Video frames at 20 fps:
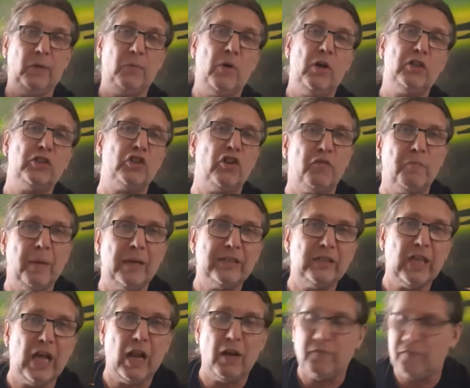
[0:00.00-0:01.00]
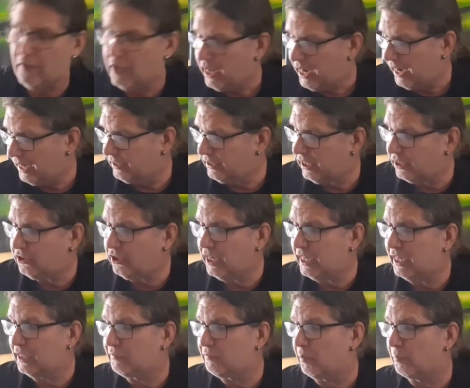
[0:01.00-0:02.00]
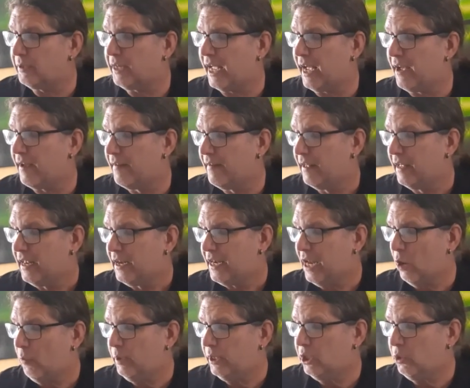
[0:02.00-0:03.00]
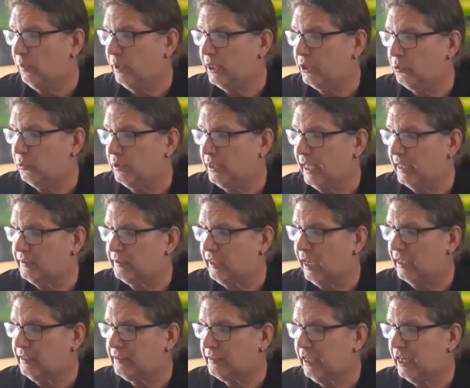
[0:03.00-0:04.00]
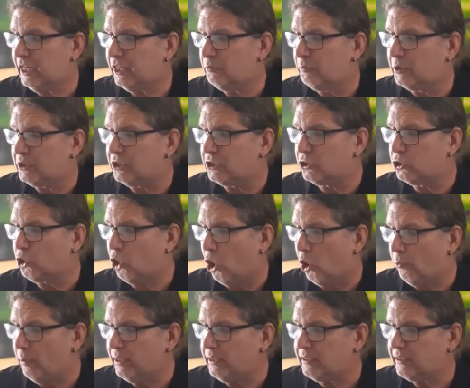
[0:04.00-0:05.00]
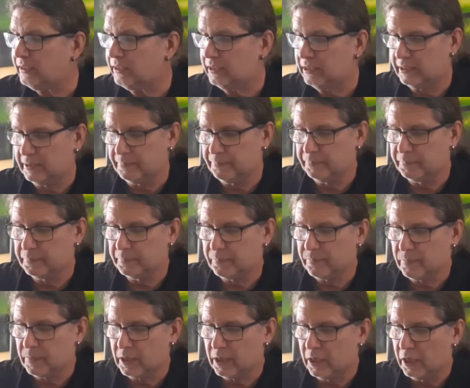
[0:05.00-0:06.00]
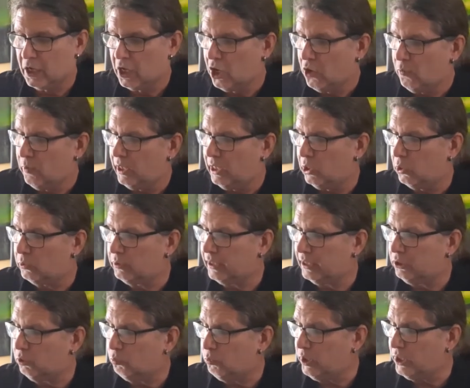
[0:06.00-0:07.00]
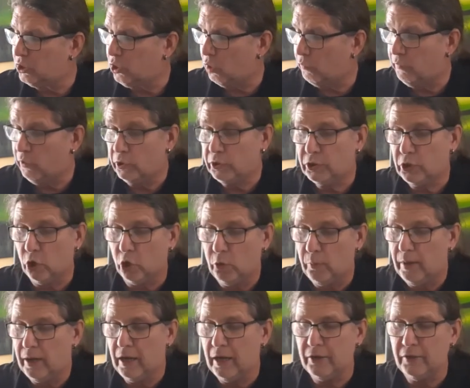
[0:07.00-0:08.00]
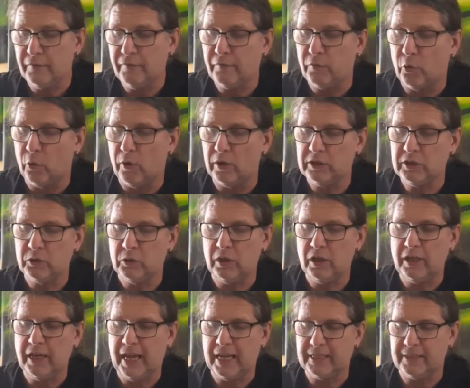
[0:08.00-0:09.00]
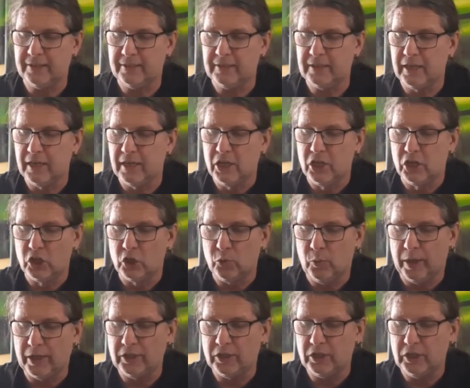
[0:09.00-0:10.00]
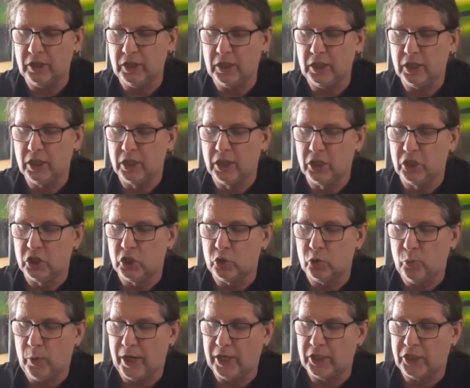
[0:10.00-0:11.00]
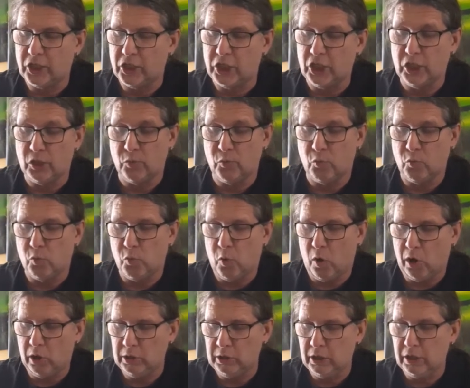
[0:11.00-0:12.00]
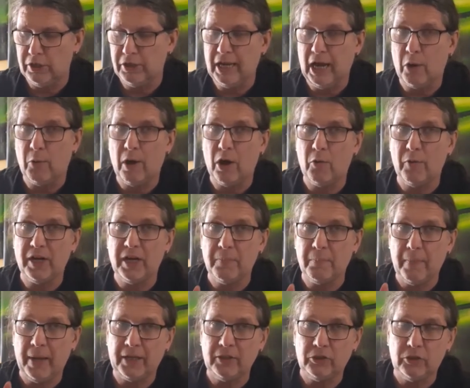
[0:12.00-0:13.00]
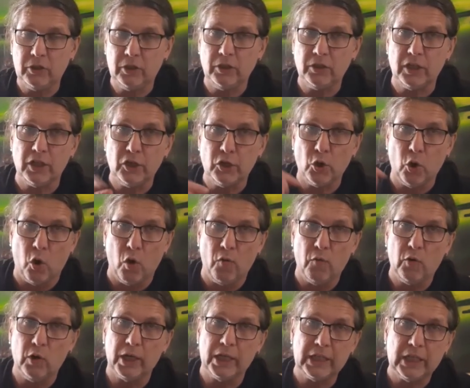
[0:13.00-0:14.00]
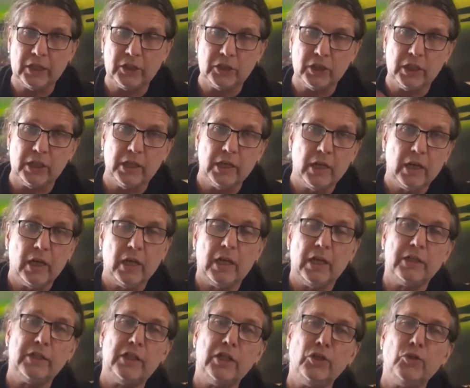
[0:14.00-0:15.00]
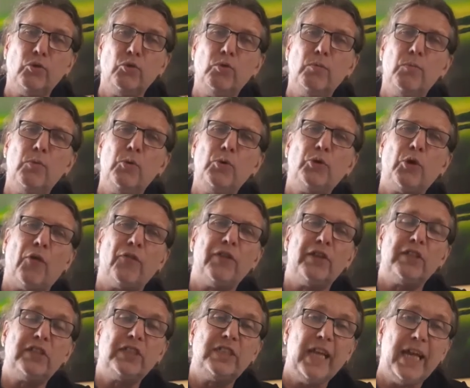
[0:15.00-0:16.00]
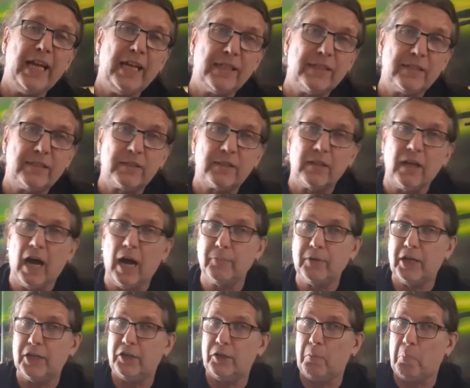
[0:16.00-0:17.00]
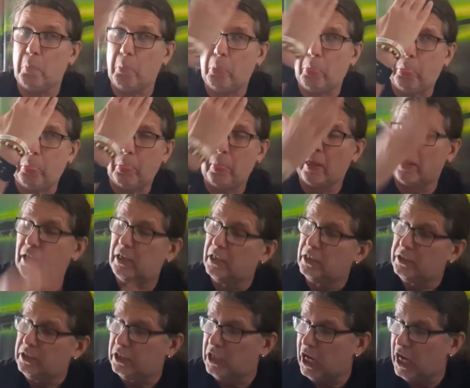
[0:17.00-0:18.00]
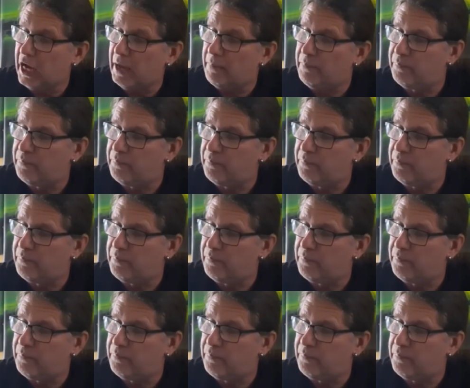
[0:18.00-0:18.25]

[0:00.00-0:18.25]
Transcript: version of myself, and then take it from there. Now we're going into the next star sign, which is Taurus. We're looking at the week of October, the 4th to the 10th, 2021. Now, I already mentioned in the overall energy the new moon on the 6th, I'm getting um,